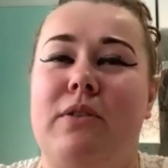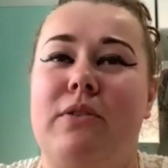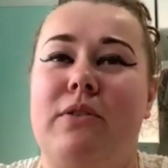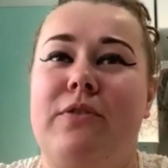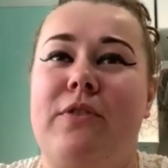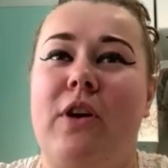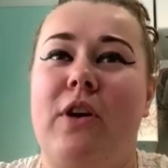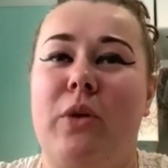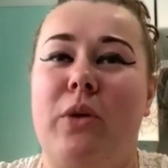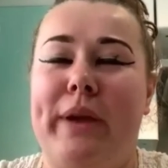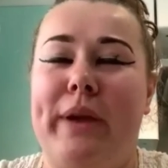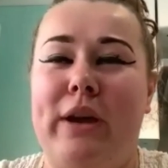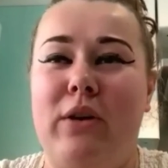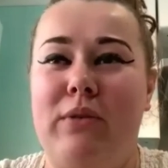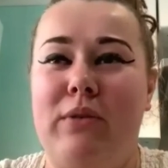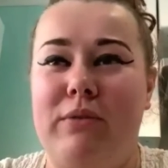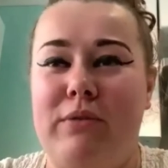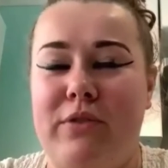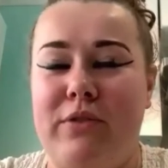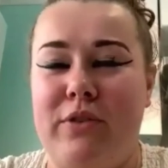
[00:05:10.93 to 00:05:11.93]
following
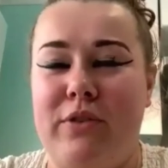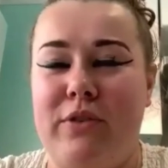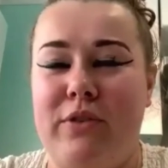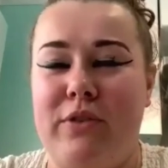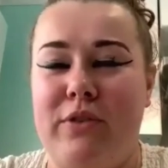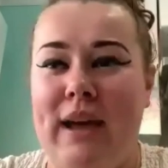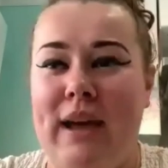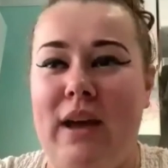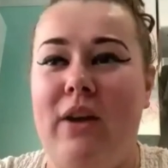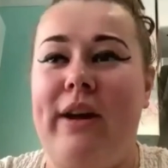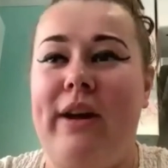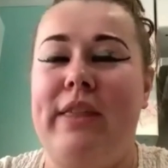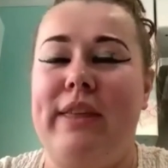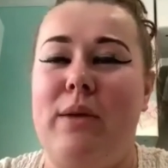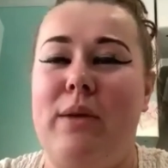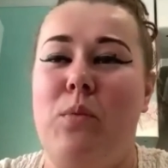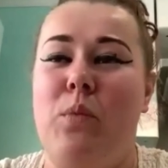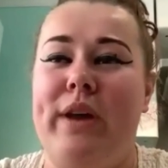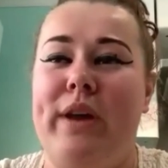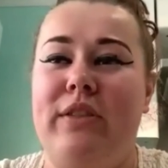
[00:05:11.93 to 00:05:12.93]
on from that, I then
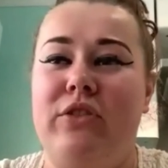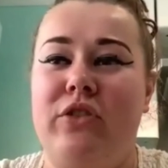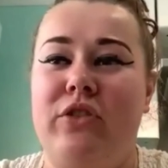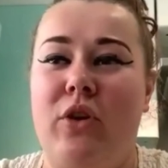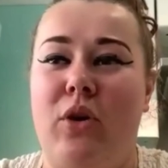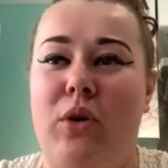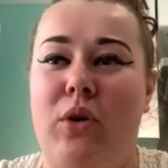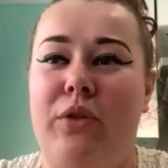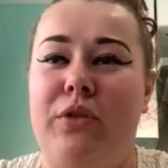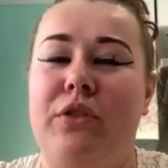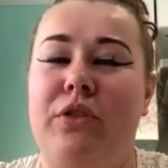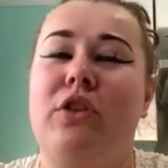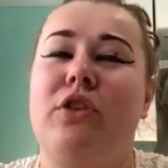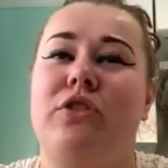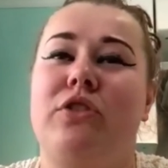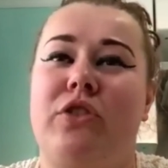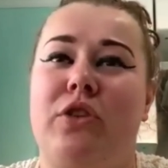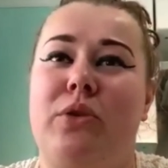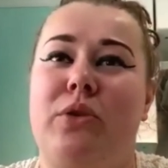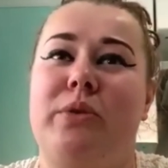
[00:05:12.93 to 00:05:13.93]
went on
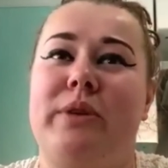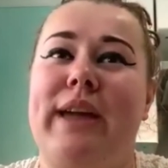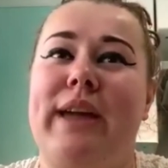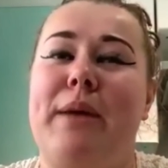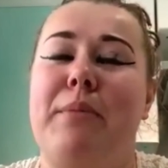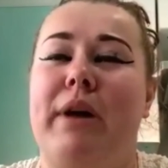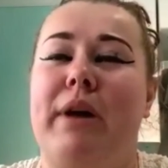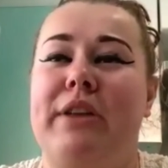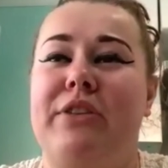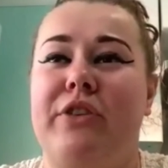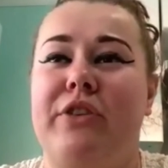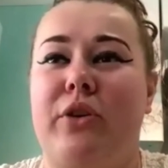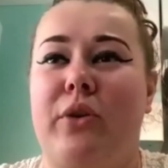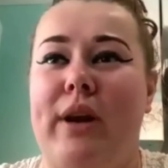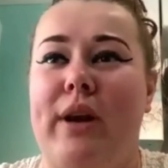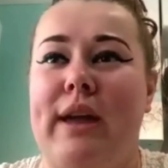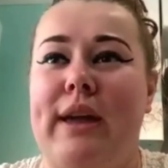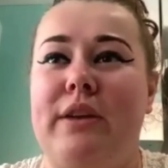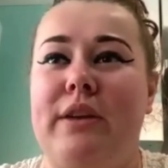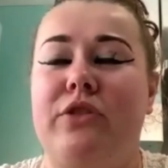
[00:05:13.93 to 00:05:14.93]
to get my
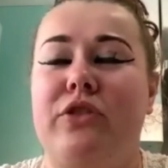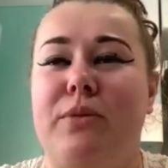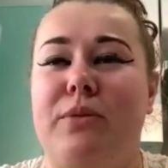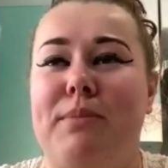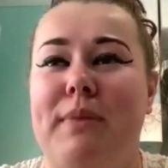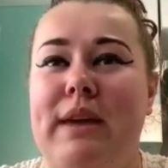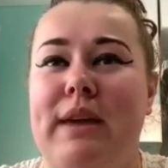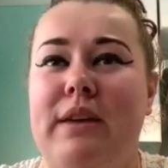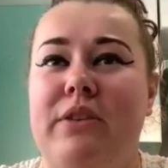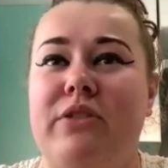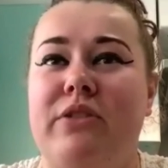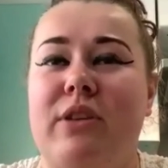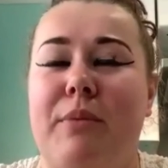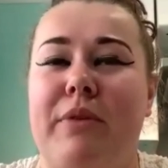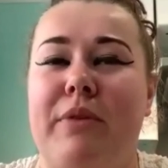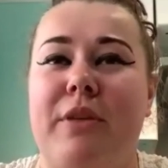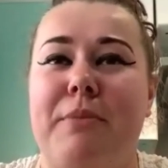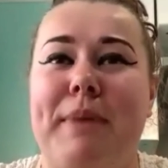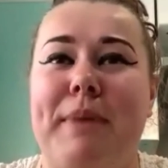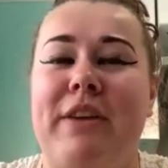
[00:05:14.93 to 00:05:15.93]
degree, to meet some of
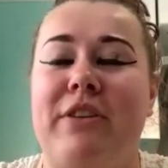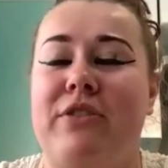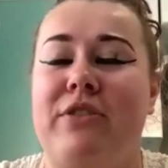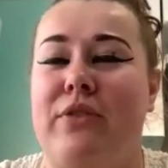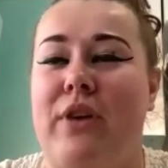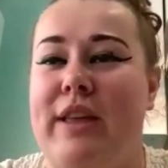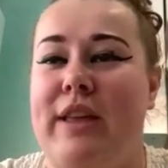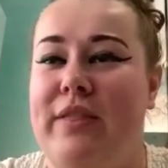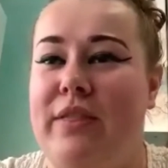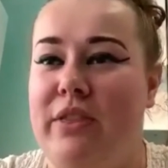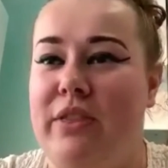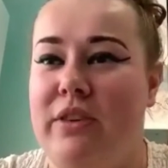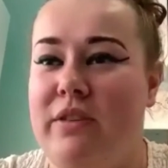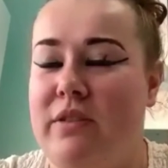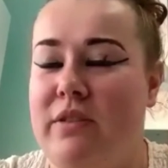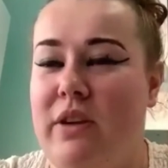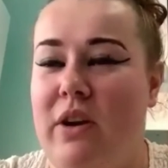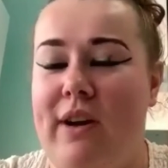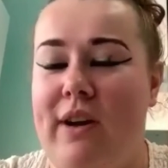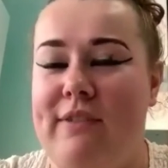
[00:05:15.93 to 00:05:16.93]
the best friends
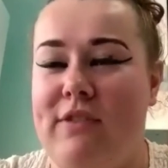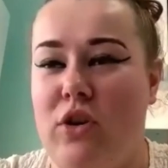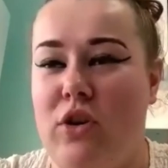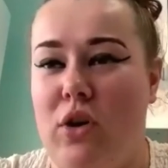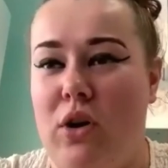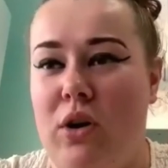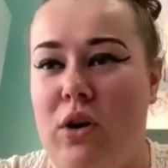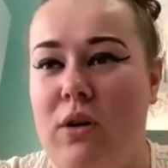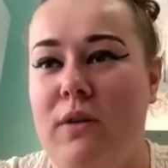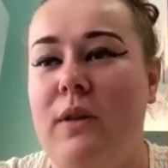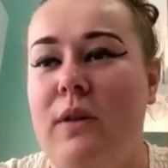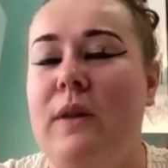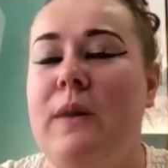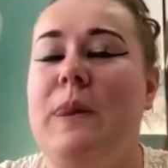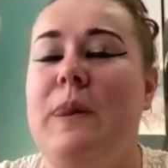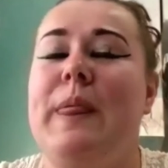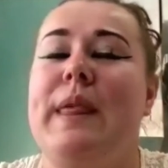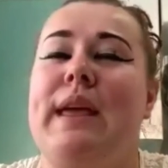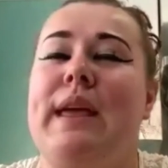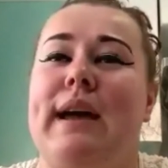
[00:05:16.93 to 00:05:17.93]
that I've got,
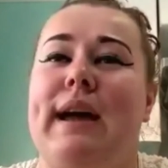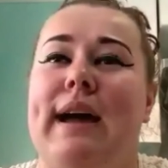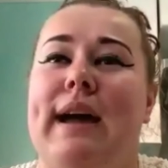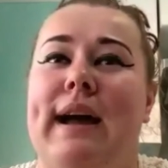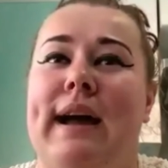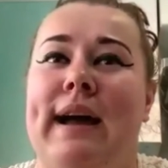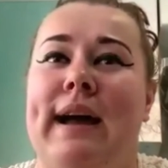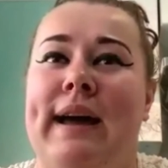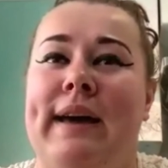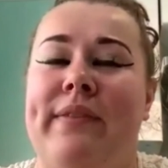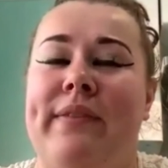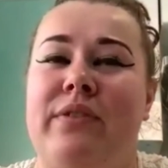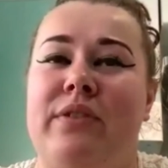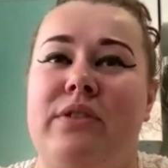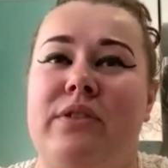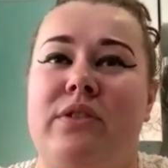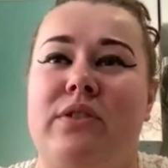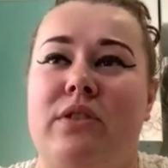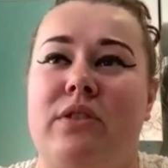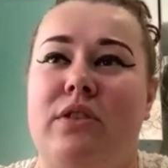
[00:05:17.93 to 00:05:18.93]

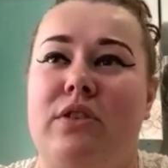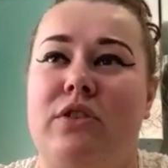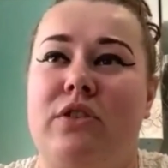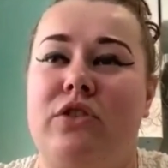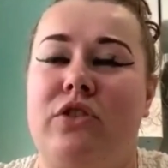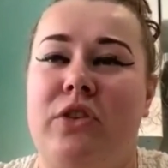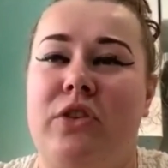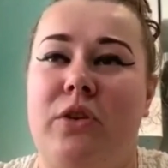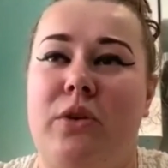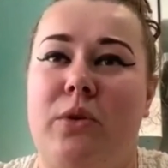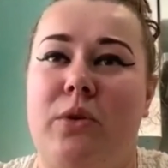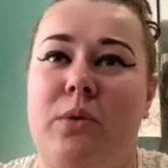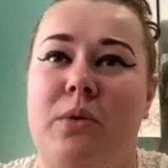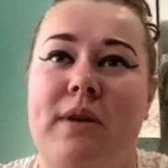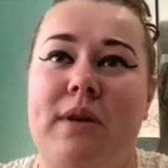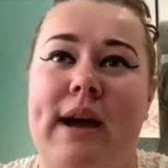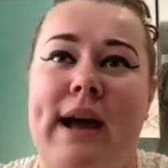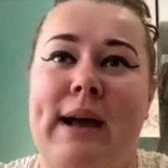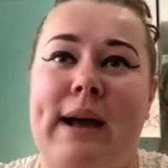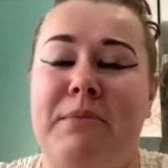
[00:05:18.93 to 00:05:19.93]
and to
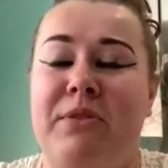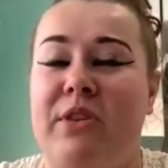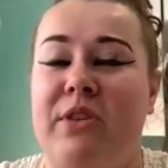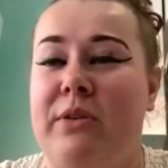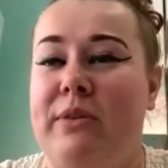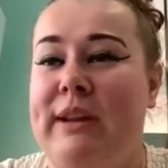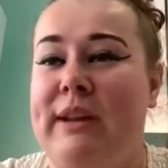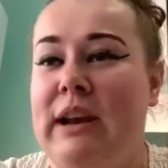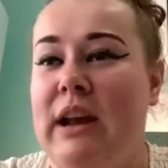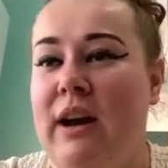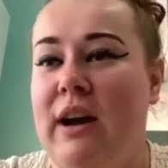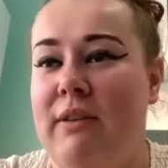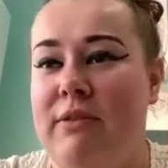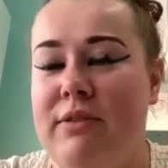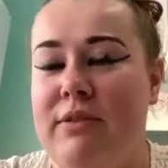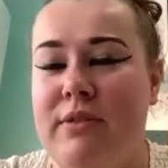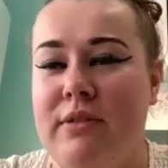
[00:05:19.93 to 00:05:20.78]
absolutely love